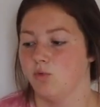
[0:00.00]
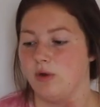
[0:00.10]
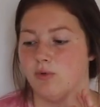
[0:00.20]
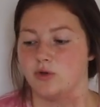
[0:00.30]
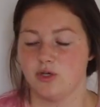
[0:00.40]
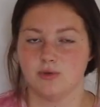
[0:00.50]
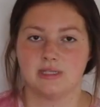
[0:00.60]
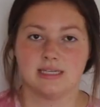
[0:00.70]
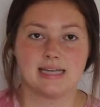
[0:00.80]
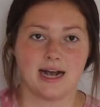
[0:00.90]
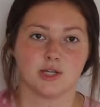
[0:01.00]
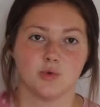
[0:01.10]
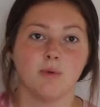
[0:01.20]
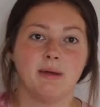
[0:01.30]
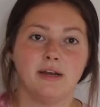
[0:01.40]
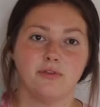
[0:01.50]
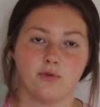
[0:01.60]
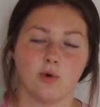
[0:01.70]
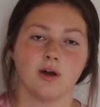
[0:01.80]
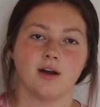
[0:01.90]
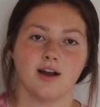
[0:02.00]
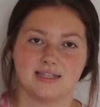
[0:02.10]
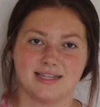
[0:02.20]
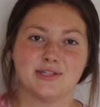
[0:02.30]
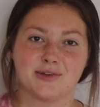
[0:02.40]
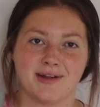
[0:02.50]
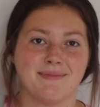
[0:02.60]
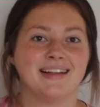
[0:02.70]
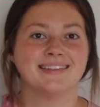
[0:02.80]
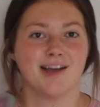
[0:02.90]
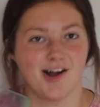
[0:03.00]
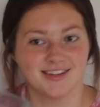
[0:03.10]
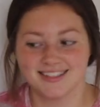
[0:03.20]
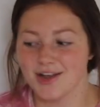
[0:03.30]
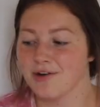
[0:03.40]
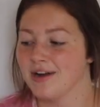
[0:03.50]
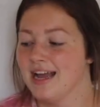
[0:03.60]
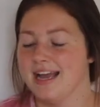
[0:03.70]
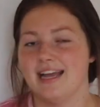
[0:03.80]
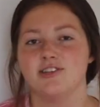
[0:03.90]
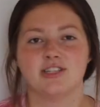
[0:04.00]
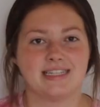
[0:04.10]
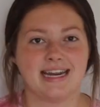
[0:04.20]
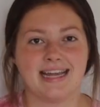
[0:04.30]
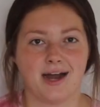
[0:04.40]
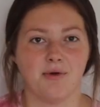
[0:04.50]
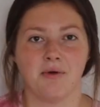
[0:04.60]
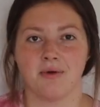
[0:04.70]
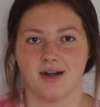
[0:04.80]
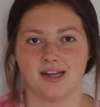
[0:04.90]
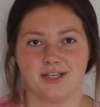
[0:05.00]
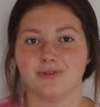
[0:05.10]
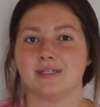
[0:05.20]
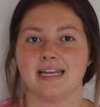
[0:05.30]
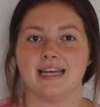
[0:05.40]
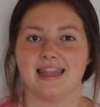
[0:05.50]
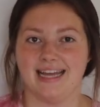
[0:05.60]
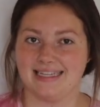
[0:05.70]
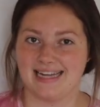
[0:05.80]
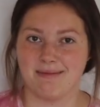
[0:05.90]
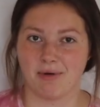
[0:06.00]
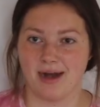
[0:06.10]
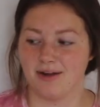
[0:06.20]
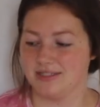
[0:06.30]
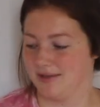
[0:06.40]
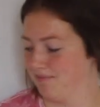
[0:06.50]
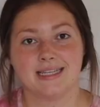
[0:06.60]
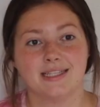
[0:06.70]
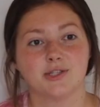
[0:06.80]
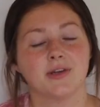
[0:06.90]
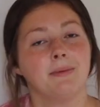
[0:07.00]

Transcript: we will use this actual bin for our sensory bins also, and just take out what we're not using that time around. The sensory